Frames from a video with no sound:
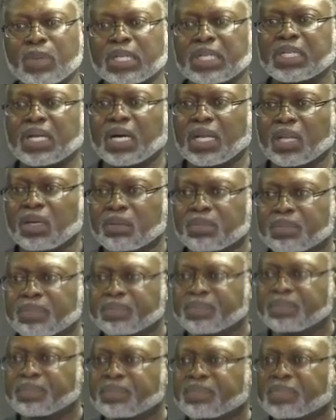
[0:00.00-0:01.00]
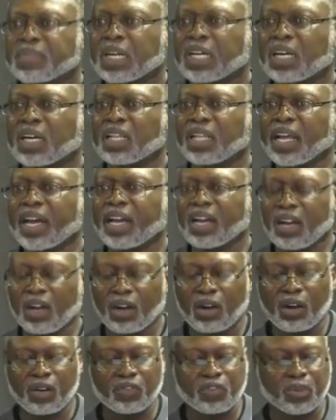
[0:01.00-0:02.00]
a A Collect
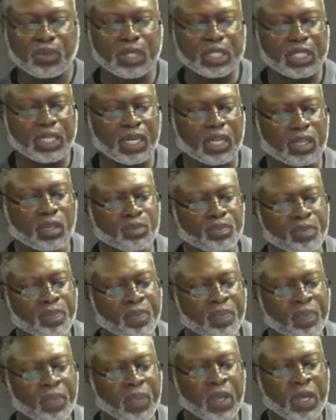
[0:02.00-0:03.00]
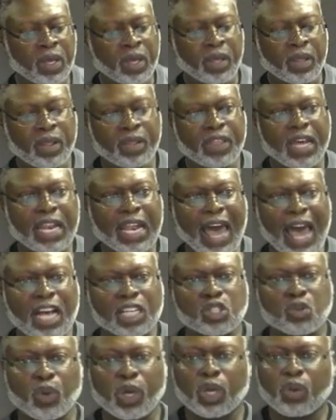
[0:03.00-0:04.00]
call from a dollar. Yeah. Then
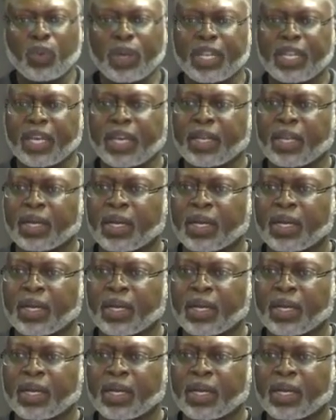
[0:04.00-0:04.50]
last week we did